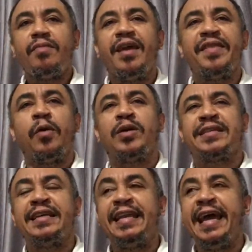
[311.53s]
There was a
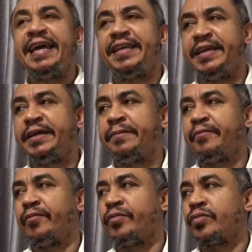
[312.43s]
lady
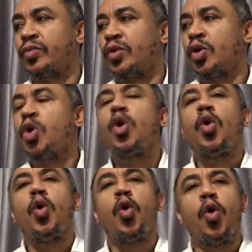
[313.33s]

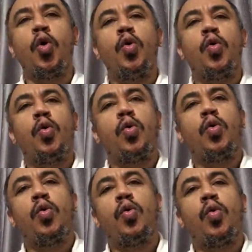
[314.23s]
who
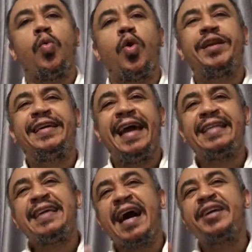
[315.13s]
would
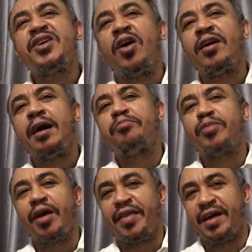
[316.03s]
get her younger
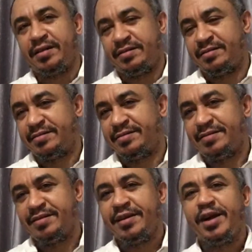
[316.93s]
brother
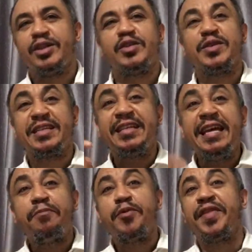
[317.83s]
to
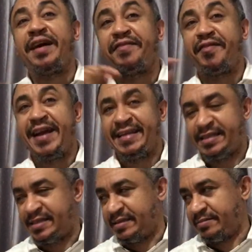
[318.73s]
sleep with her
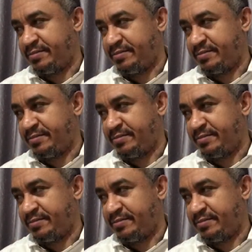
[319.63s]
friends.